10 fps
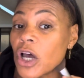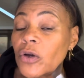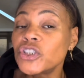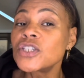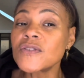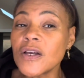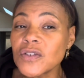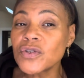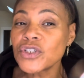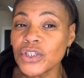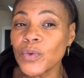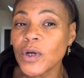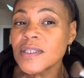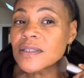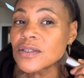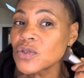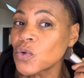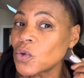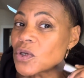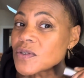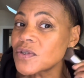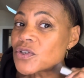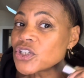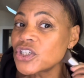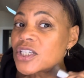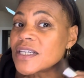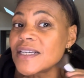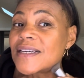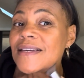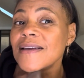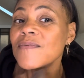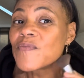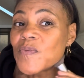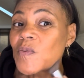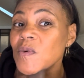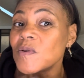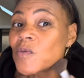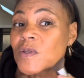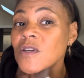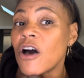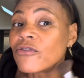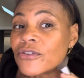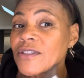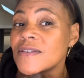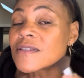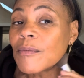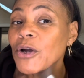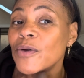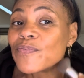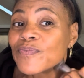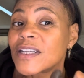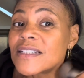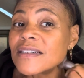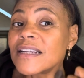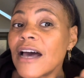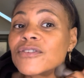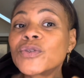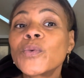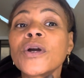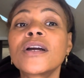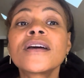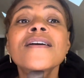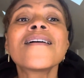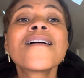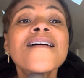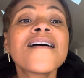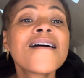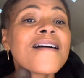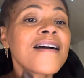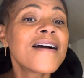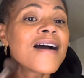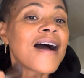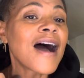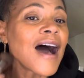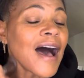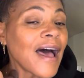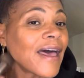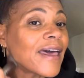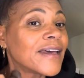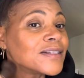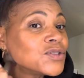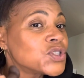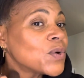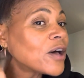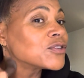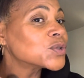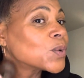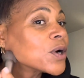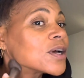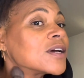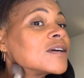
she works in school, so she was off for the summer and didn't have to work. I do have to work,